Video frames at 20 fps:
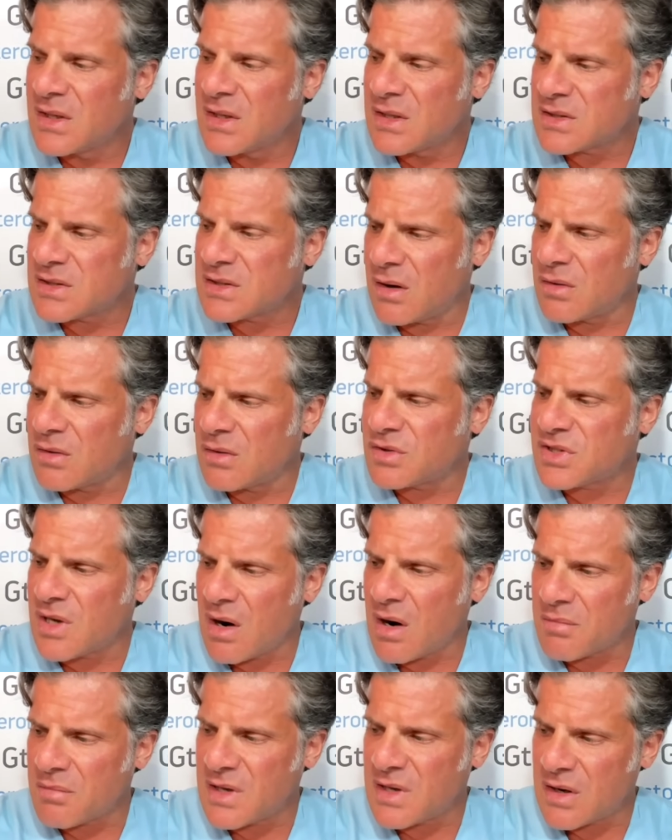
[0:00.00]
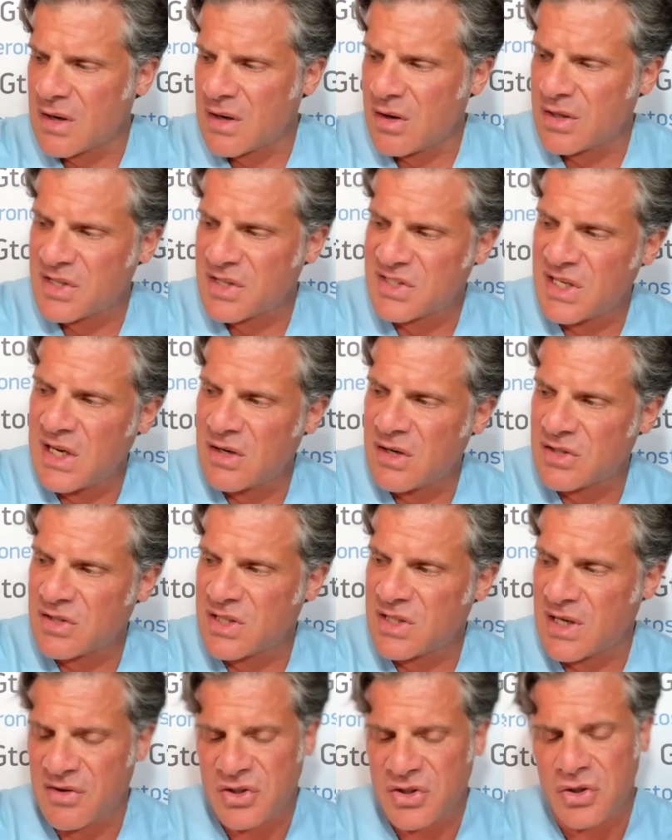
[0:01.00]
So SARMs are not as
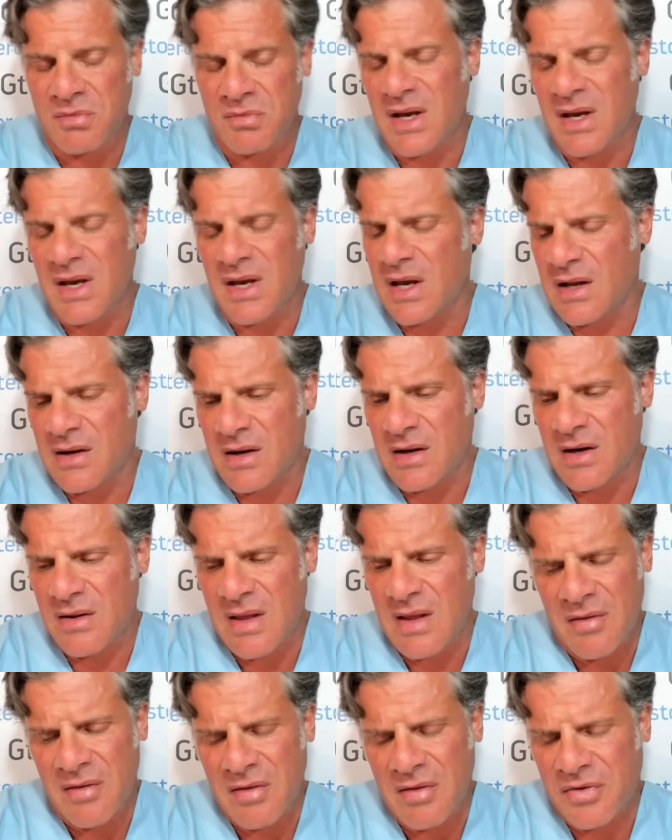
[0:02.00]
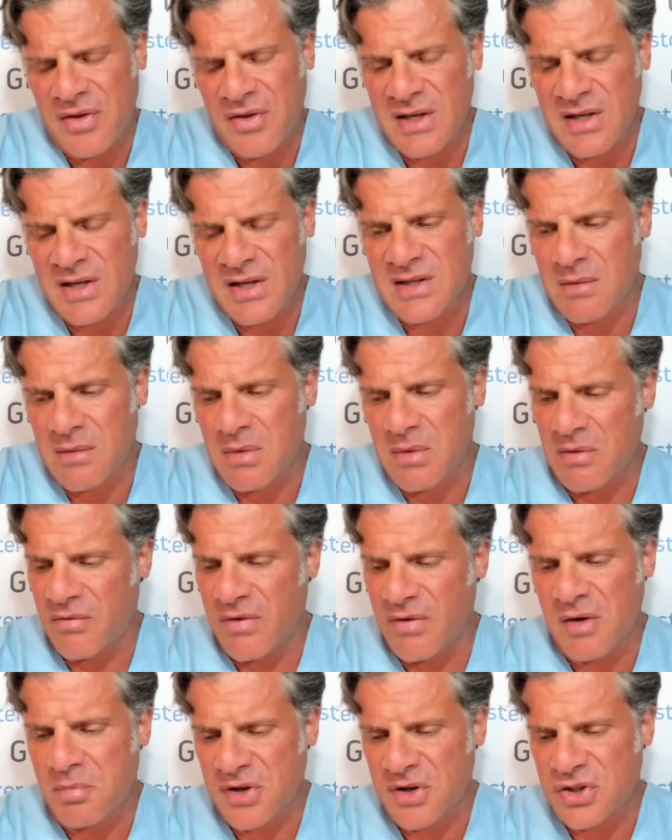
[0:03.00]
innocent as they should be. And the other thing is I'm
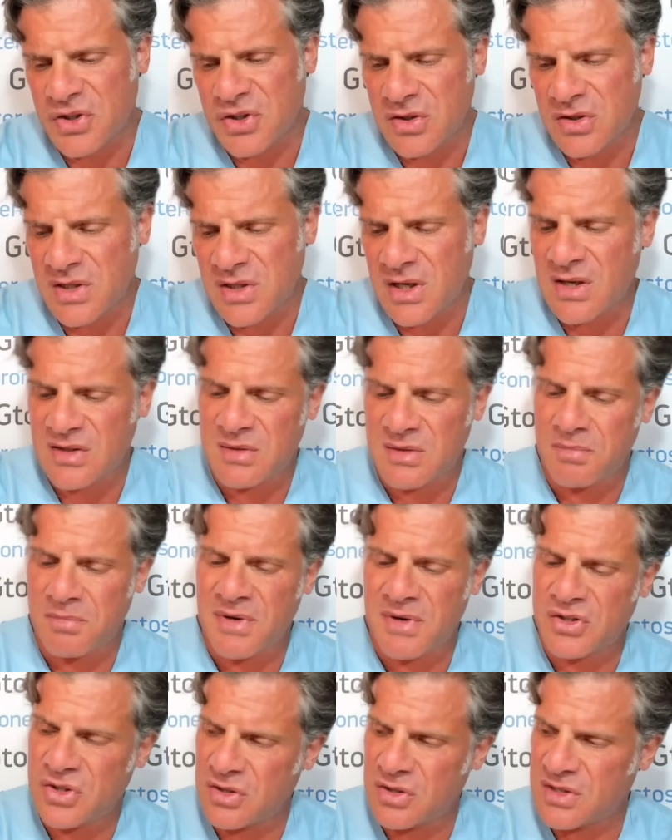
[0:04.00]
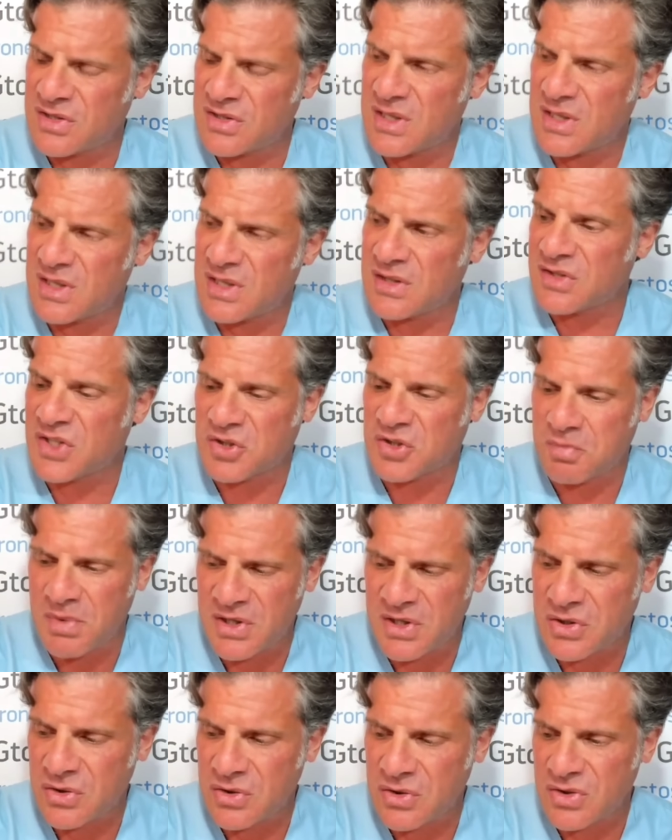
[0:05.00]
very prejudiced and
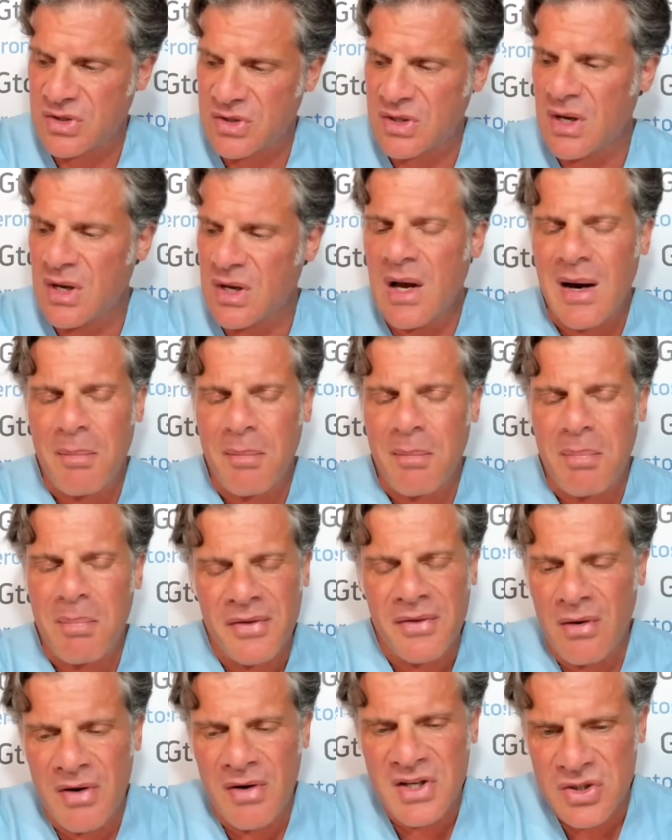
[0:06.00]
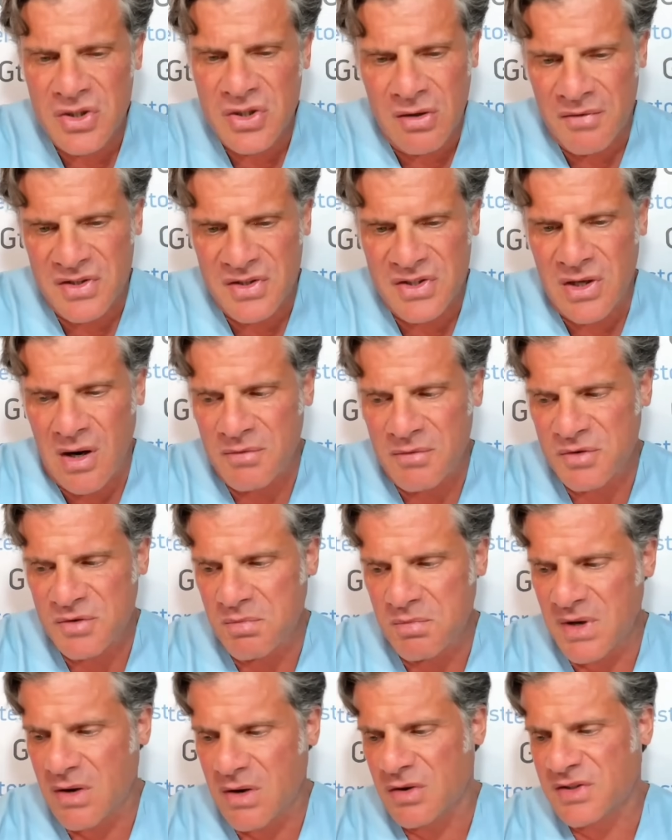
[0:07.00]
suspicious about the origin of the SARMs
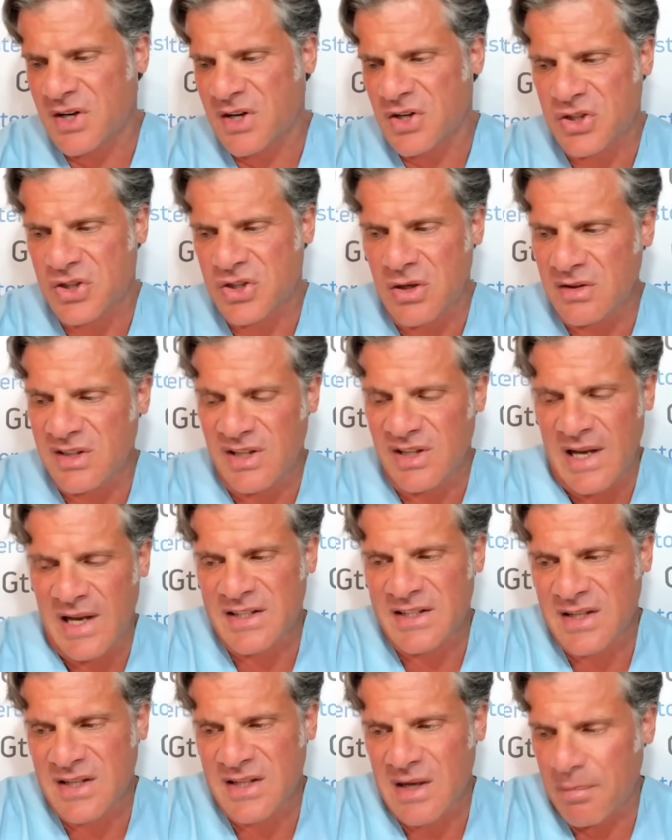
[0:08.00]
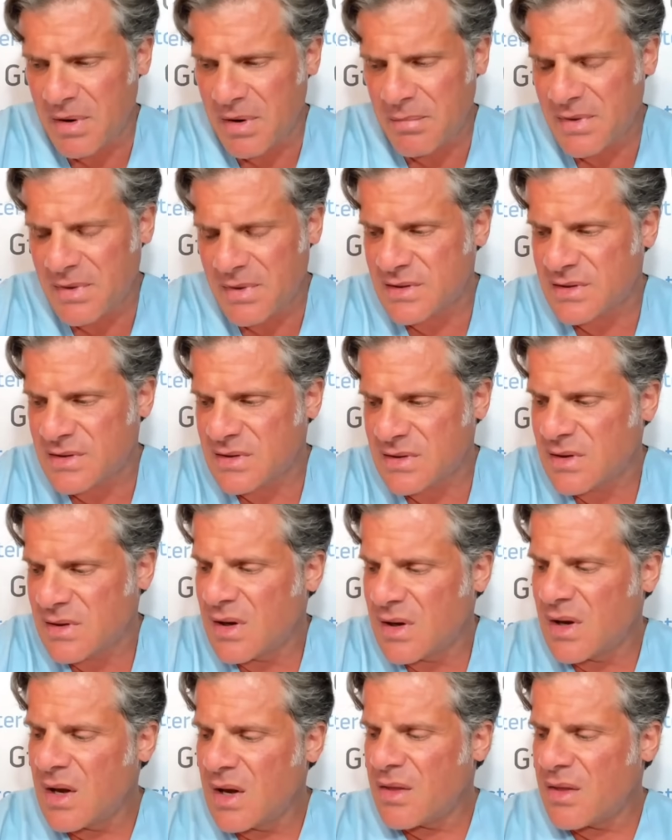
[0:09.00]
because they are sold like supplements.
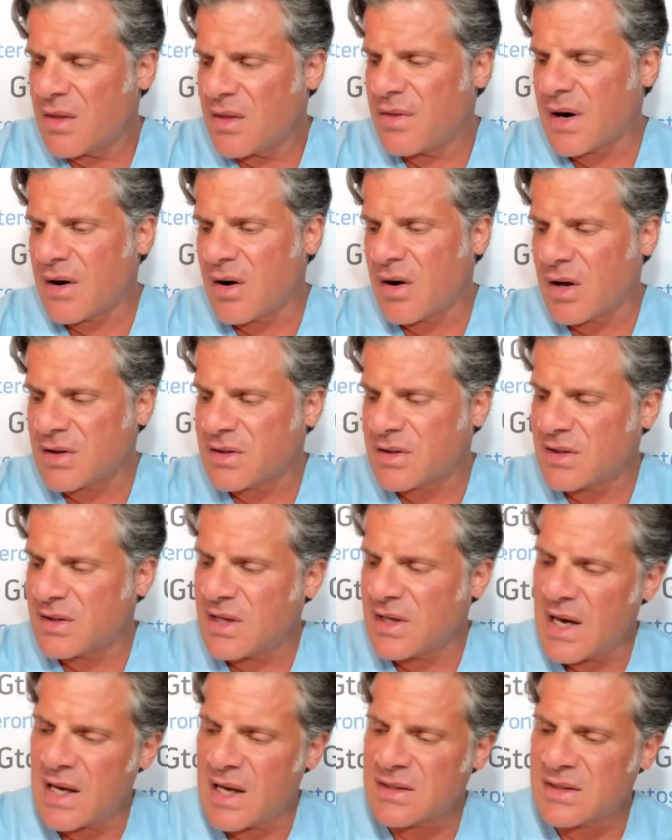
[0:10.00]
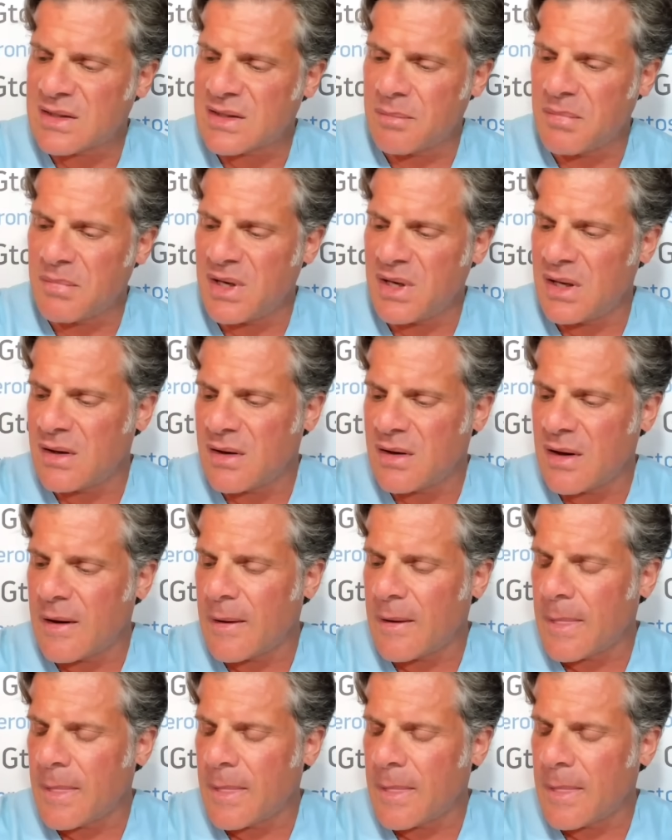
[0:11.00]
They're not yet, mainstream.